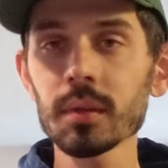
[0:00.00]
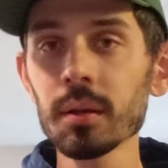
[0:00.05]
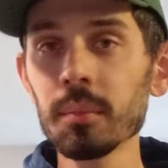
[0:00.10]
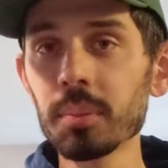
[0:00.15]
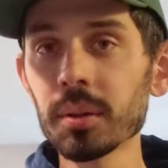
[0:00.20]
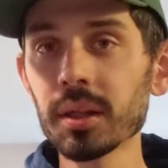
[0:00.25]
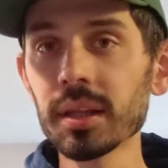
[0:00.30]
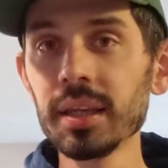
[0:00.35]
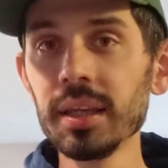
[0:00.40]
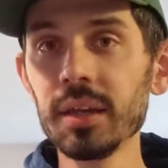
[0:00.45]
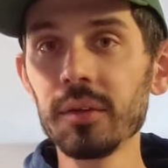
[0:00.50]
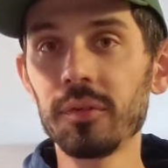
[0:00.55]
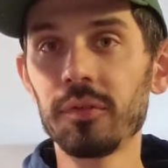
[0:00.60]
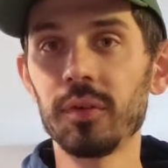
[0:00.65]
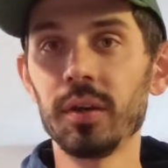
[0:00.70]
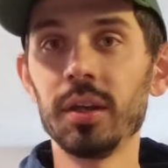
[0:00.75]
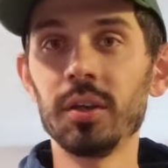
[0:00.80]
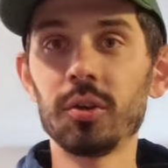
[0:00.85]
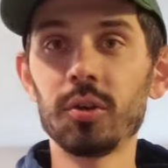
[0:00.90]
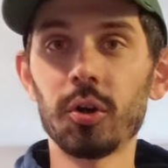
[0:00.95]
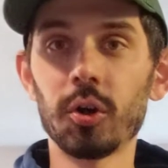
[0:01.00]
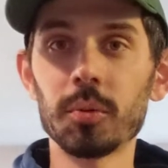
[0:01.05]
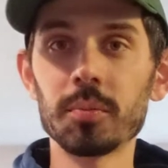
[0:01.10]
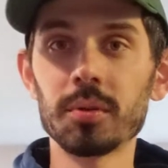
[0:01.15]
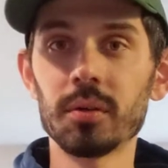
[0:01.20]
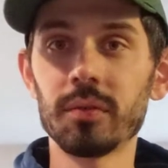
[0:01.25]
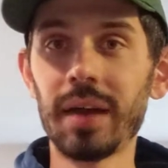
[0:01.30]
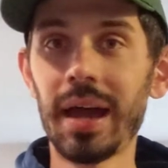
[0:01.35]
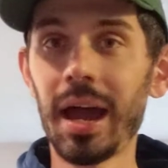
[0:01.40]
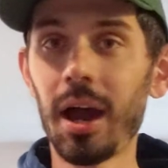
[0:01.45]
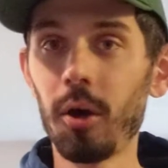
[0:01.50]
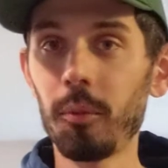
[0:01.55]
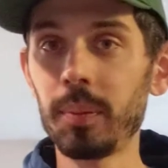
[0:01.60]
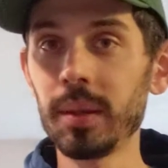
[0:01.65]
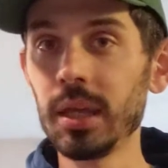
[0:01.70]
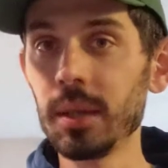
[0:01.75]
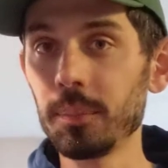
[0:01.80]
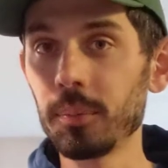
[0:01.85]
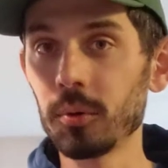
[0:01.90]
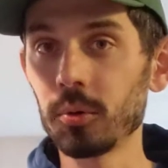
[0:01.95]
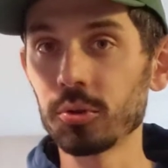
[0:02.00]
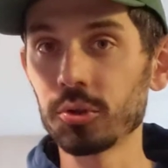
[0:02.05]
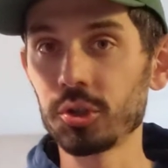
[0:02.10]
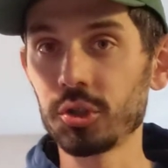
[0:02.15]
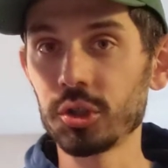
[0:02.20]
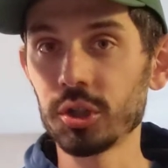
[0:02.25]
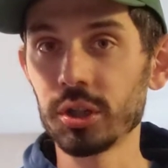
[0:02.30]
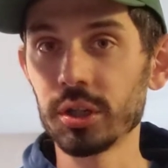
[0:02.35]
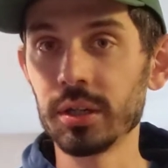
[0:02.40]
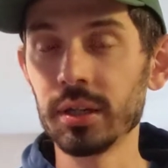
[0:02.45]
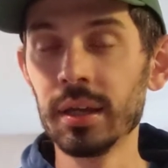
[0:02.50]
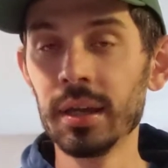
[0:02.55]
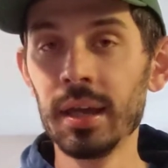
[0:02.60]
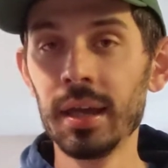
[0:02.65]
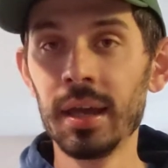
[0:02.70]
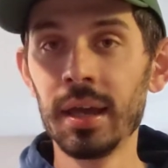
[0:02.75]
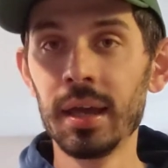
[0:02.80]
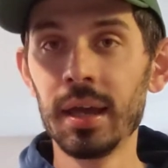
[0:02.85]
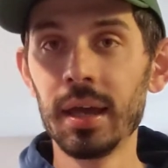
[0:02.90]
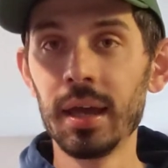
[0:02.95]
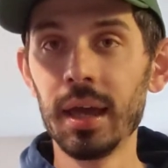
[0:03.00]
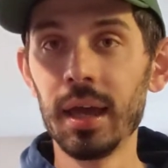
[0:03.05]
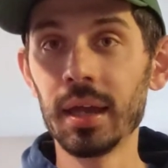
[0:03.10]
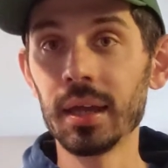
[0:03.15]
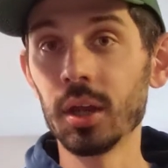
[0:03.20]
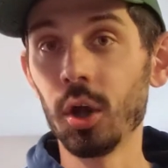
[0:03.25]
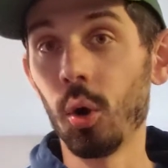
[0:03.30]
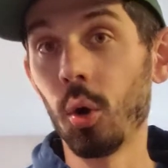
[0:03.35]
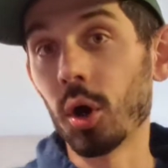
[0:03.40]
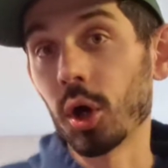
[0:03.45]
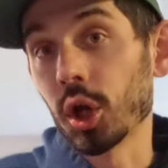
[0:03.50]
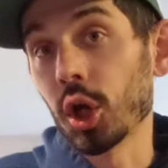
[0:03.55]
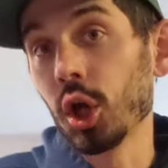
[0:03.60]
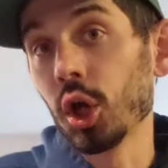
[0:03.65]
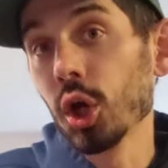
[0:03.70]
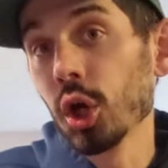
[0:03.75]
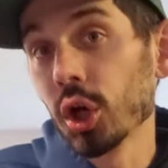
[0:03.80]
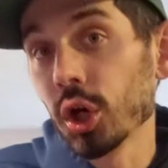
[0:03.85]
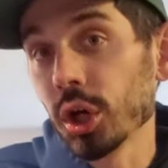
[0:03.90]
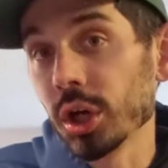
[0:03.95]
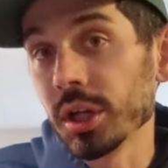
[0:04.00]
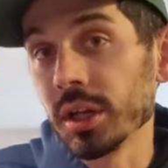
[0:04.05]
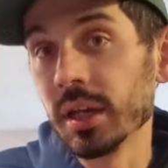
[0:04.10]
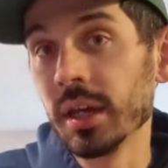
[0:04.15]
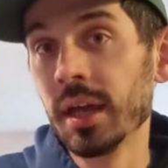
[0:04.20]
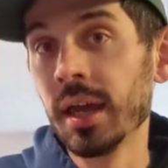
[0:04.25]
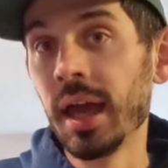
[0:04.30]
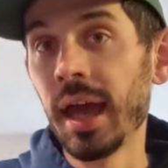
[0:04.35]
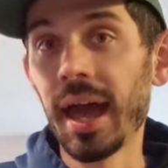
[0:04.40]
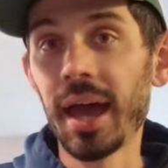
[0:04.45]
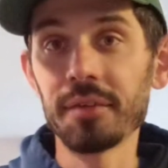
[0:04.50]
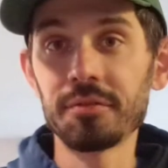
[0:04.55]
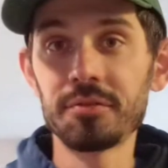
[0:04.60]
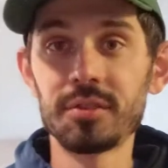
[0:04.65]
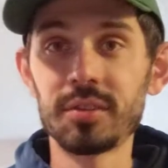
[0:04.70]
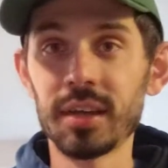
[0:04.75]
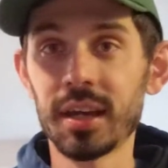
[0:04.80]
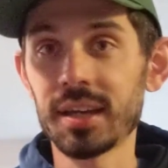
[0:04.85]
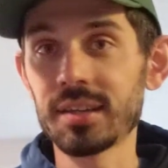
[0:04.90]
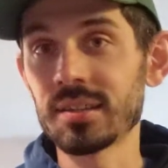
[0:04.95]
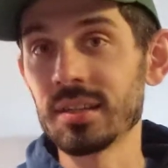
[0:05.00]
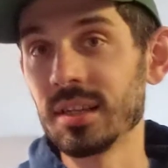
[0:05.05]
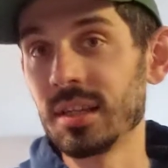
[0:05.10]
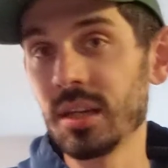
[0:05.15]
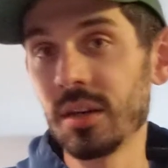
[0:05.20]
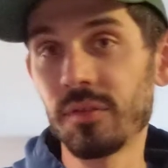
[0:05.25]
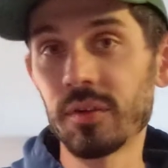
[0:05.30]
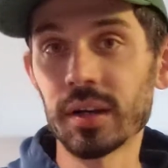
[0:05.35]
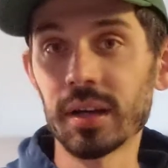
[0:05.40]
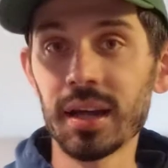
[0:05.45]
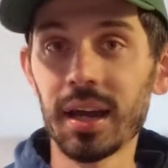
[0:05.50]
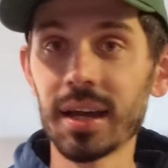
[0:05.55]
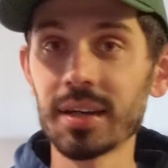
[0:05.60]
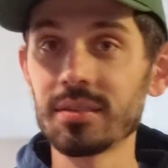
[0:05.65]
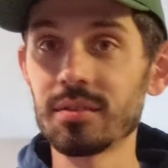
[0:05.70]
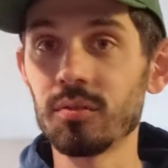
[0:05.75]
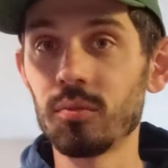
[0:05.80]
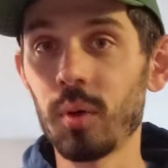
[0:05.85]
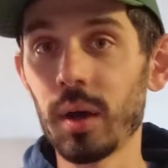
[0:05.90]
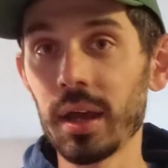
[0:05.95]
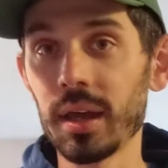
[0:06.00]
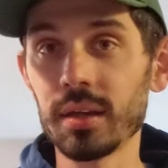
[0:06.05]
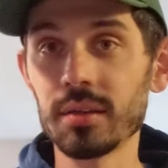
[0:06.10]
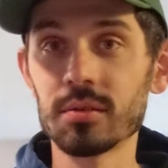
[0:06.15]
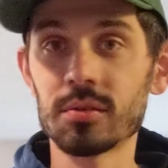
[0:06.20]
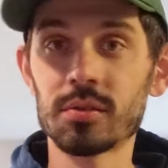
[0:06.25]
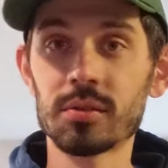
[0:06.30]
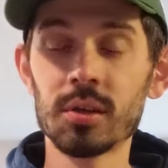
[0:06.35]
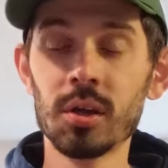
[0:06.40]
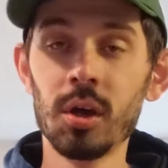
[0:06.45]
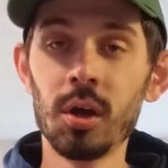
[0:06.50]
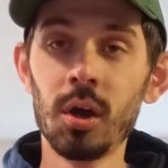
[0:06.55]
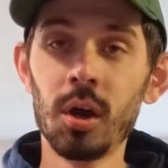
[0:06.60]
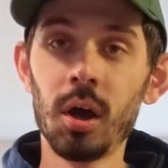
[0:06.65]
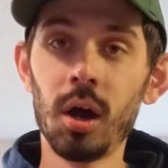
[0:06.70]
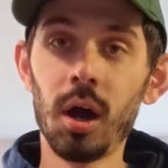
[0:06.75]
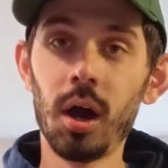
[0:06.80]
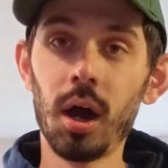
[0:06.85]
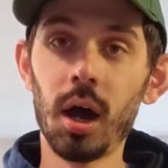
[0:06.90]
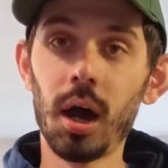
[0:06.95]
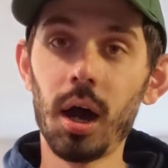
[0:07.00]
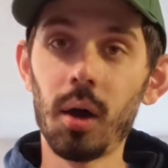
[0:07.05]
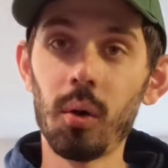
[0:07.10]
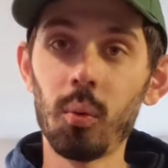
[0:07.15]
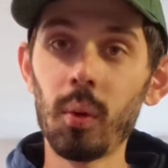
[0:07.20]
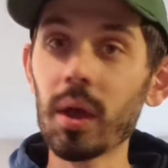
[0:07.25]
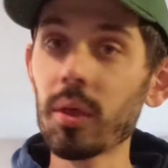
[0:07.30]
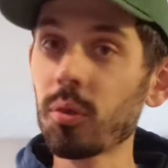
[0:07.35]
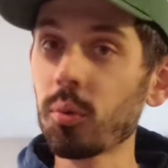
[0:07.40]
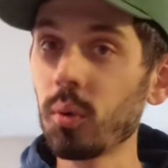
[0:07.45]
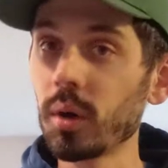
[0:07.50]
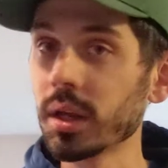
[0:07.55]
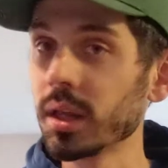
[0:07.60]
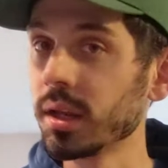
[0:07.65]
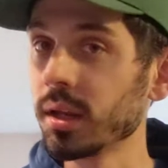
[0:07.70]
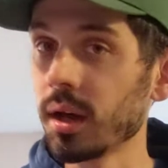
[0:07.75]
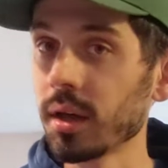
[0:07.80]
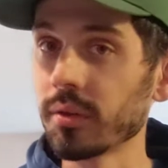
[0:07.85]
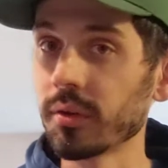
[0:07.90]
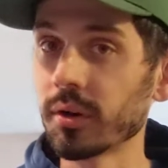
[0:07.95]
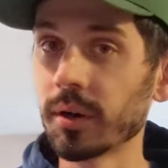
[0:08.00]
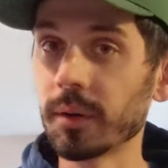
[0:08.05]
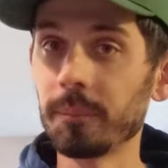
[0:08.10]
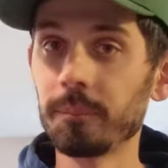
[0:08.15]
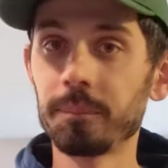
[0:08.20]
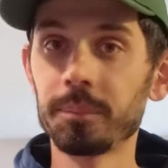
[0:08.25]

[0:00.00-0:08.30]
belief in terms of how people should and or could have sex in different kinds of ways with one another.